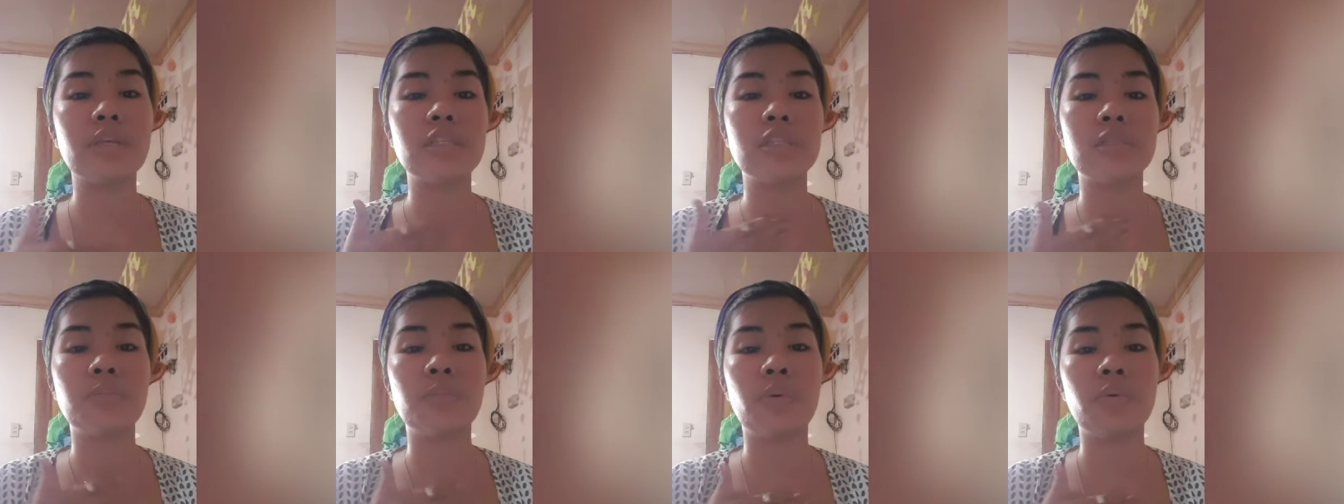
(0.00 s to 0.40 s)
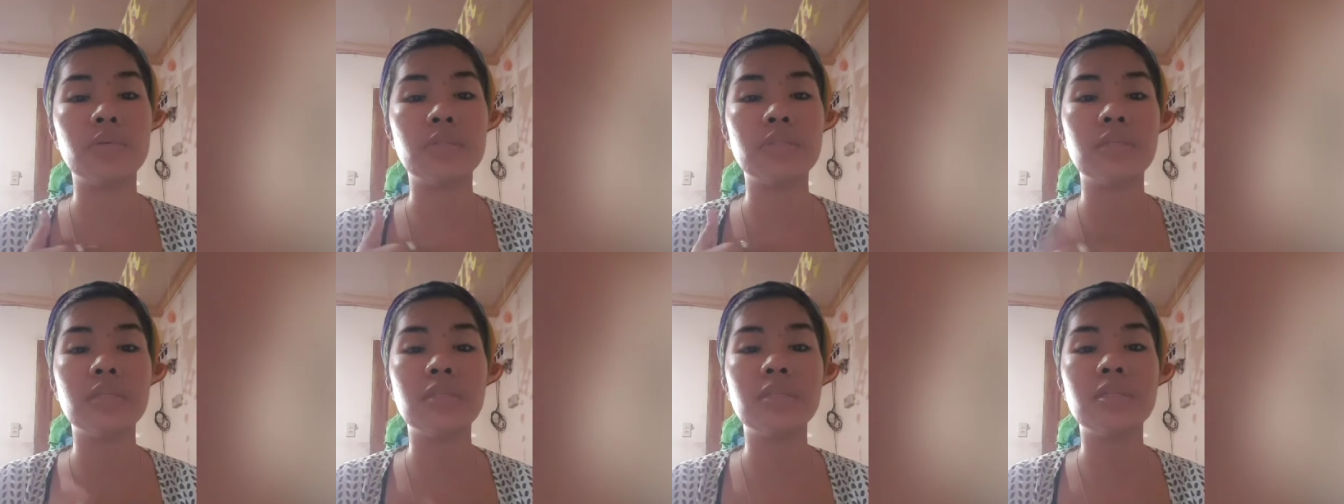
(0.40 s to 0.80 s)

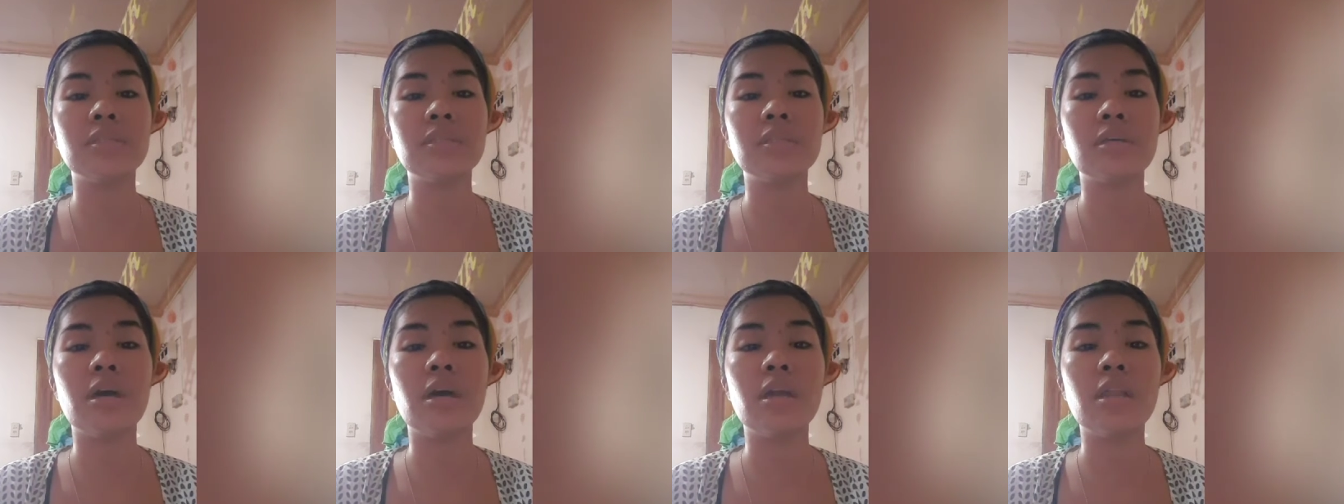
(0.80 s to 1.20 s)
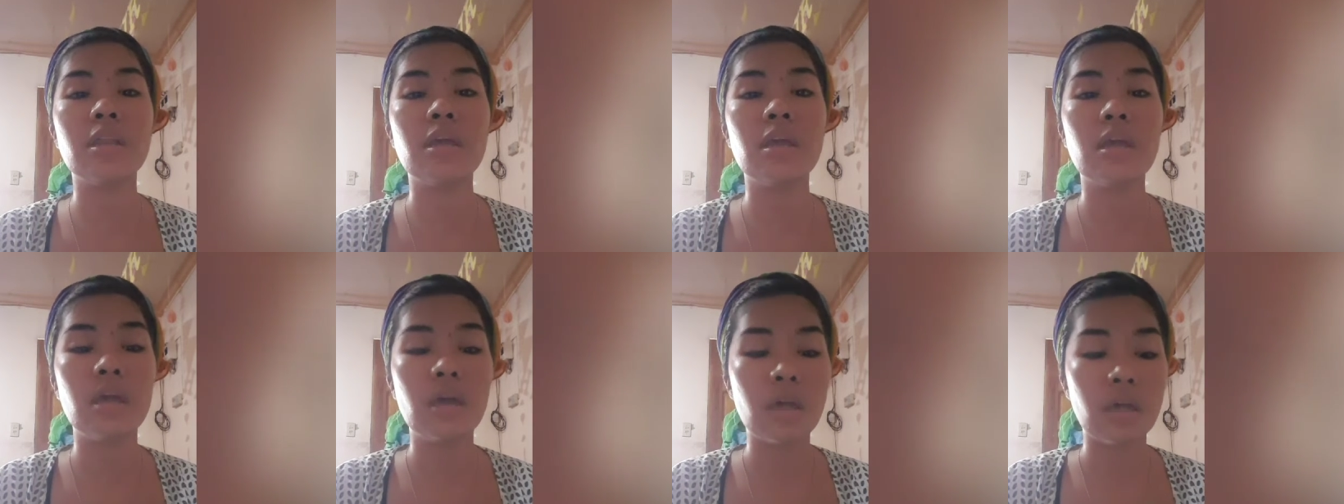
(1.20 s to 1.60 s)
exposed in the
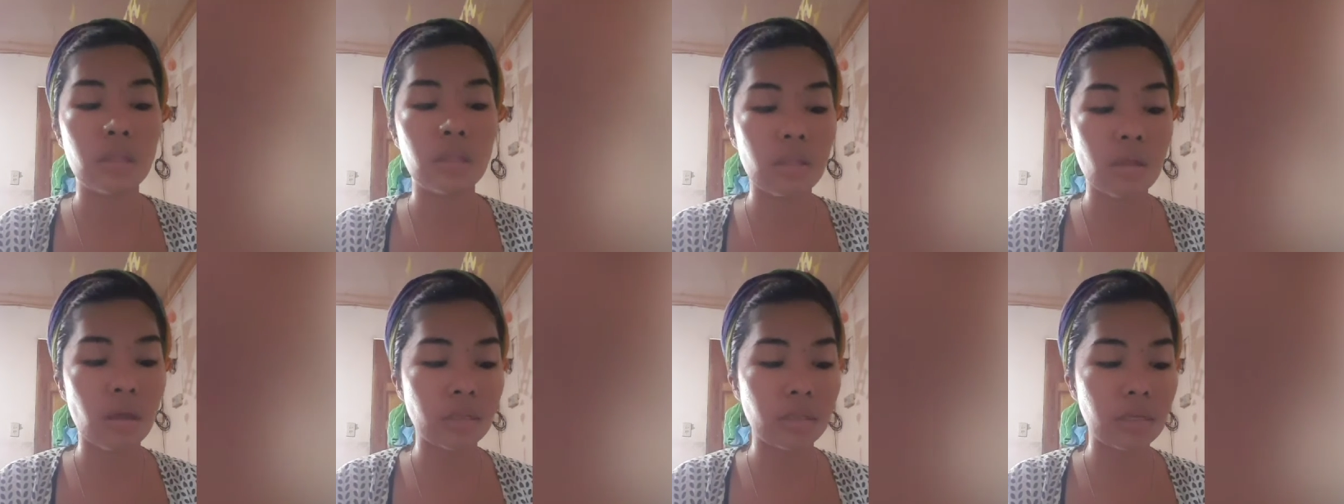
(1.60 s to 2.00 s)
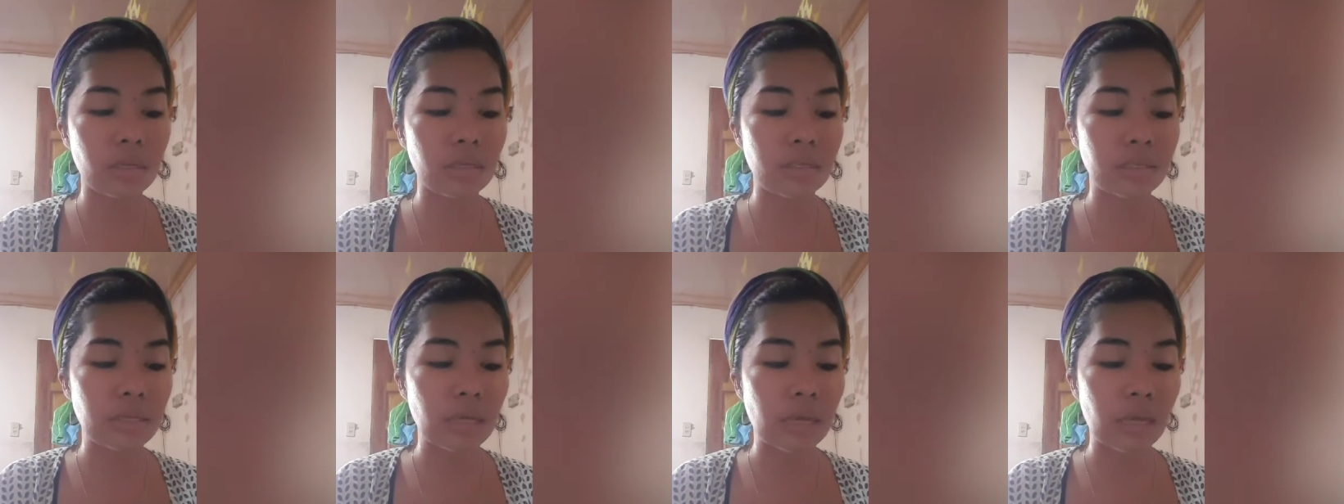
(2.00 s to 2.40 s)
sun,
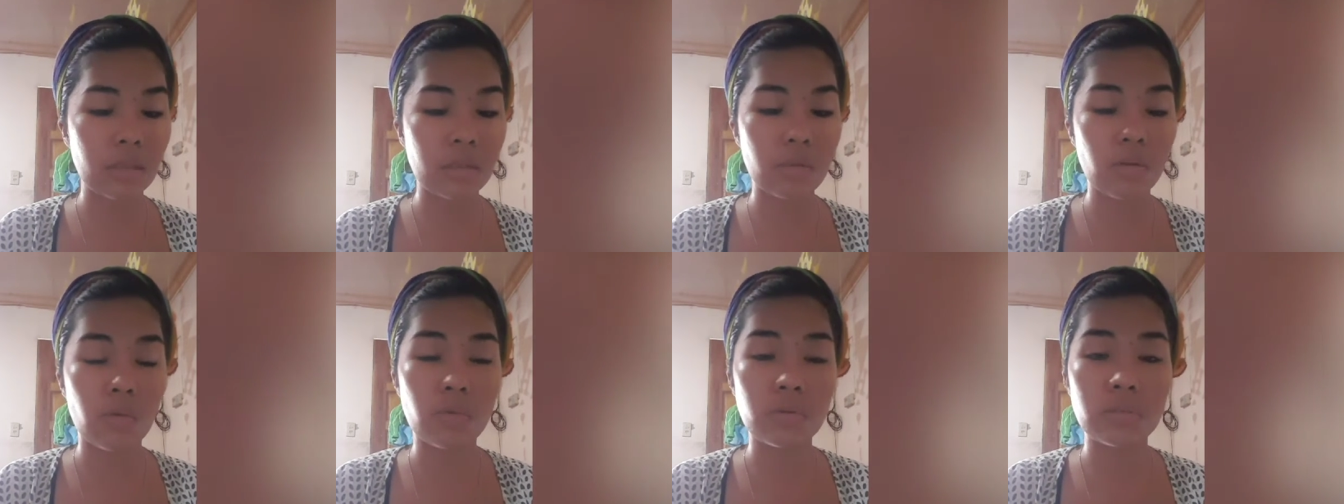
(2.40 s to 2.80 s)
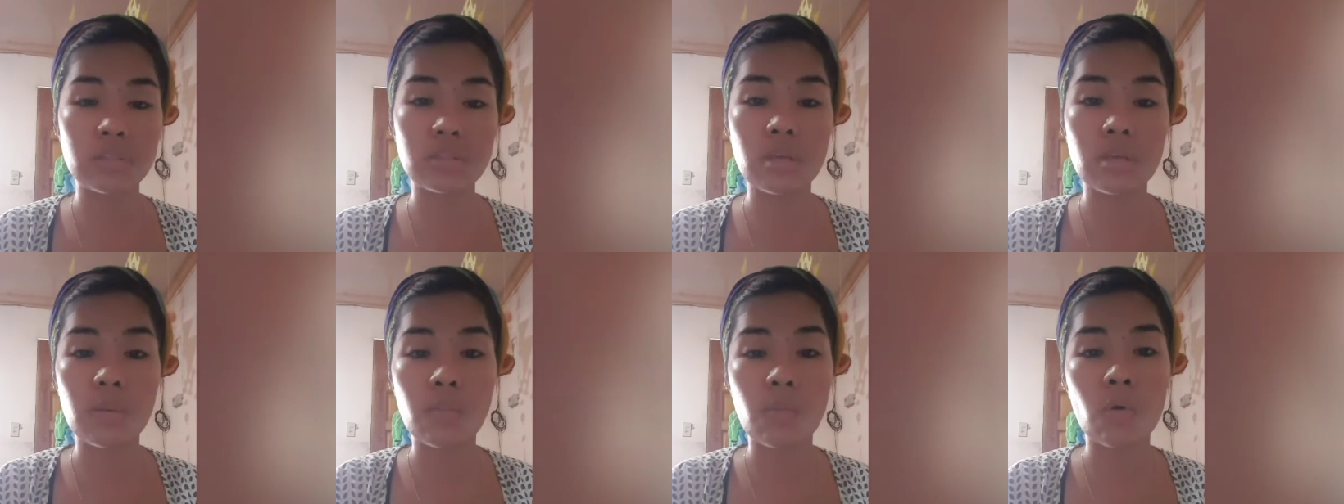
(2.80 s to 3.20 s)
notice that
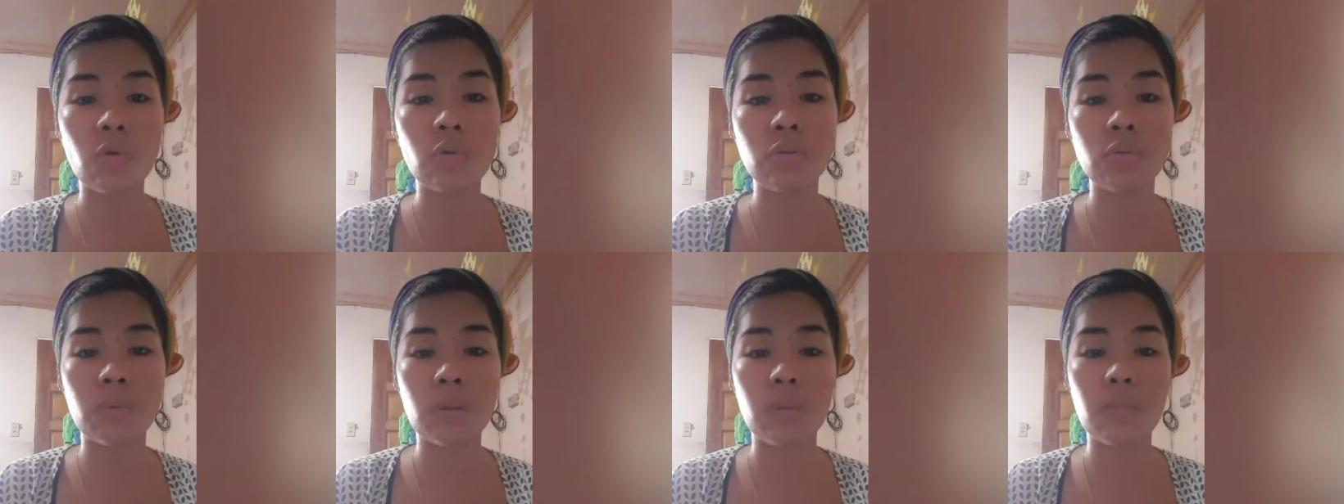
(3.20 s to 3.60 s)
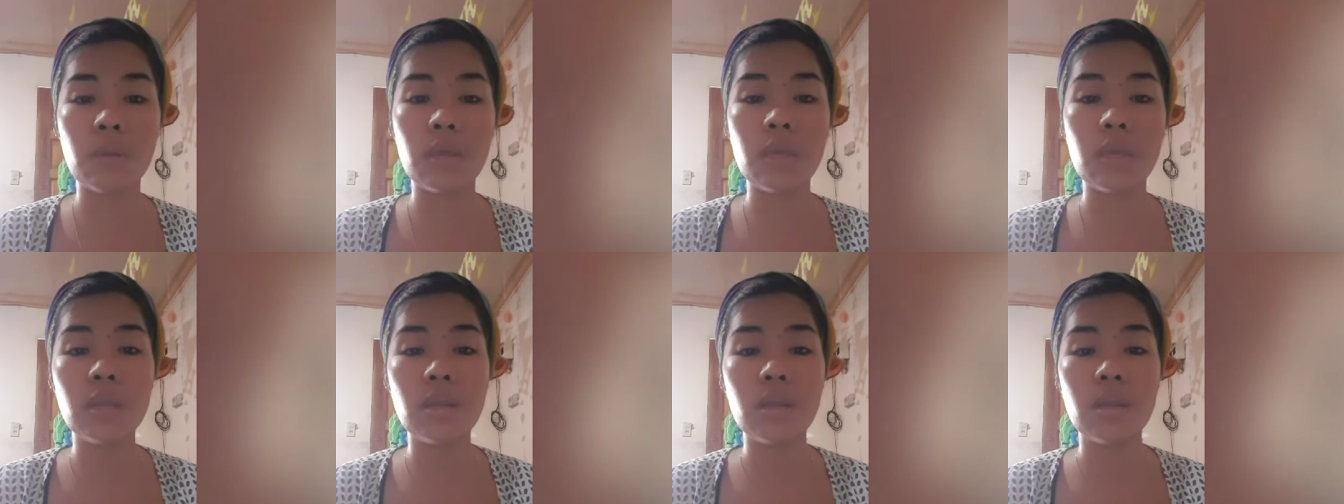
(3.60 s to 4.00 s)
some old
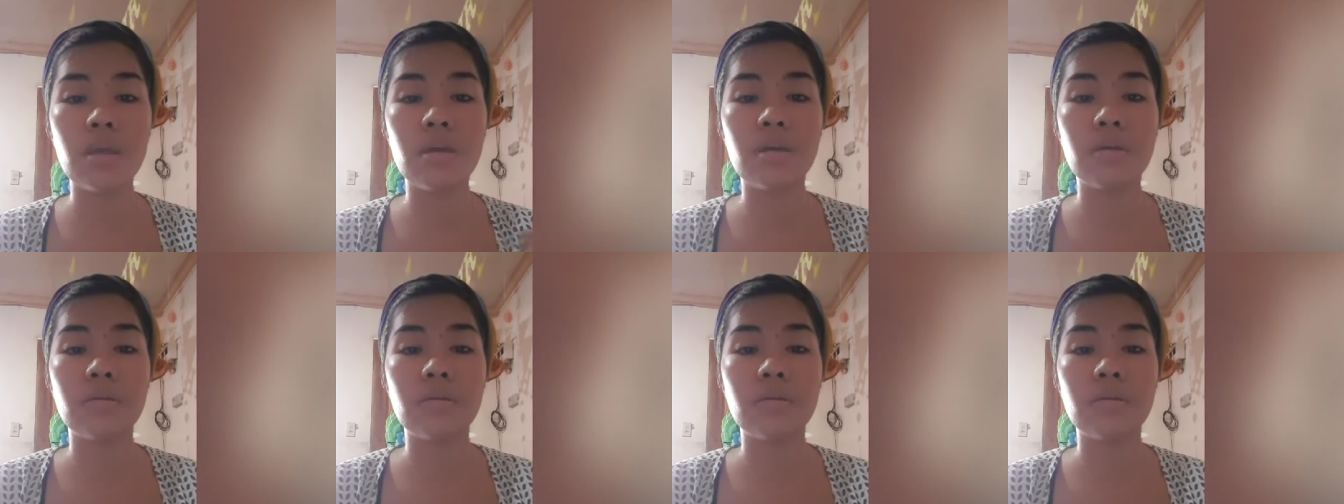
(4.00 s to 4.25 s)
women,